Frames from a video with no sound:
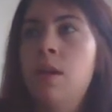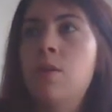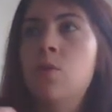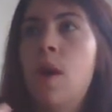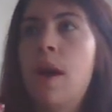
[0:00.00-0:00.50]

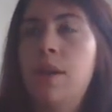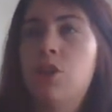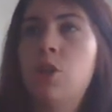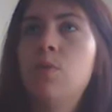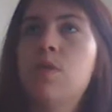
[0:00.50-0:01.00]
So I,
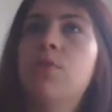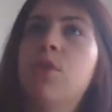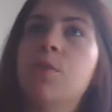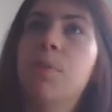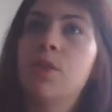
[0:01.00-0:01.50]
she was the
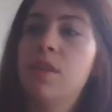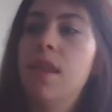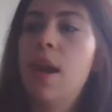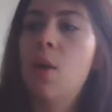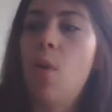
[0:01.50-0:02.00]
first person
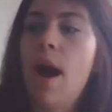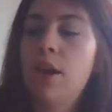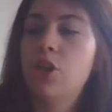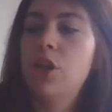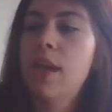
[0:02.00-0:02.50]
that I
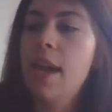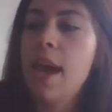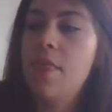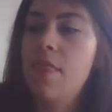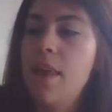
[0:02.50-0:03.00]
watched,
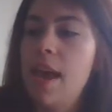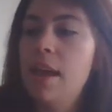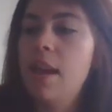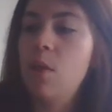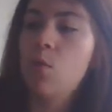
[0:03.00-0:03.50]
and
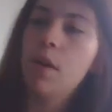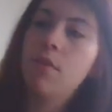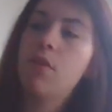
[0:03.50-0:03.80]
then in one of